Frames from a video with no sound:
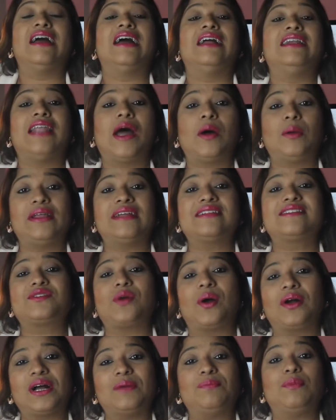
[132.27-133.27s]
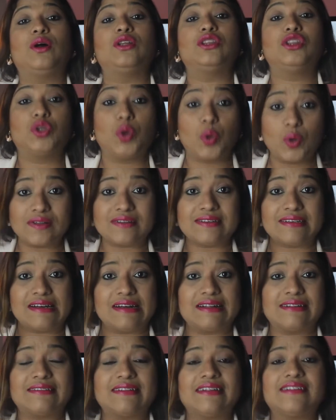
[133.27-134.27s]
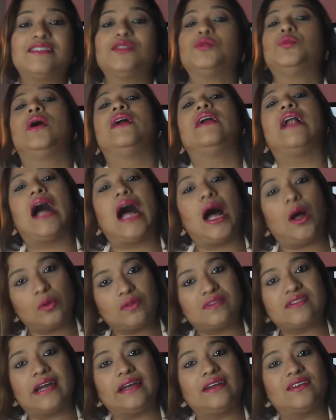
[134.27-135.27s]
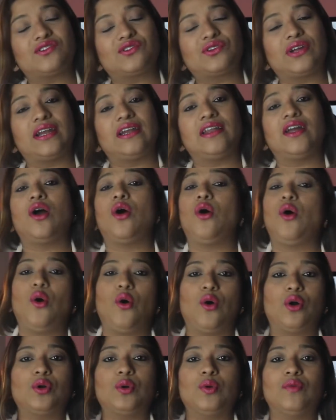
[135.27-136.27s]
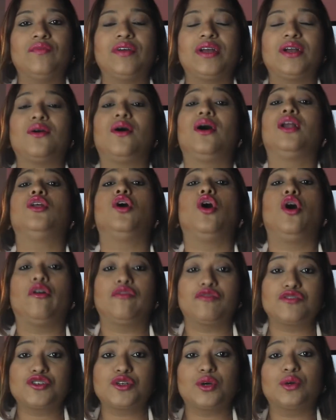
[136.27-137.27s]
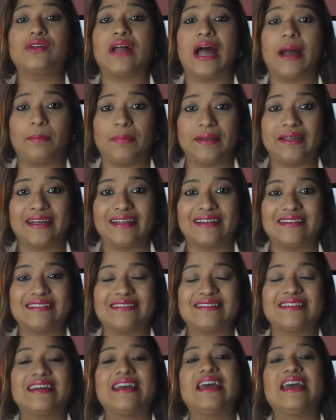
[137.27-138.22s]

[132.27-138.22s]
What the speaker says: Now let's talk about those nurses who are outside Australia, or whom we call offshore applicants.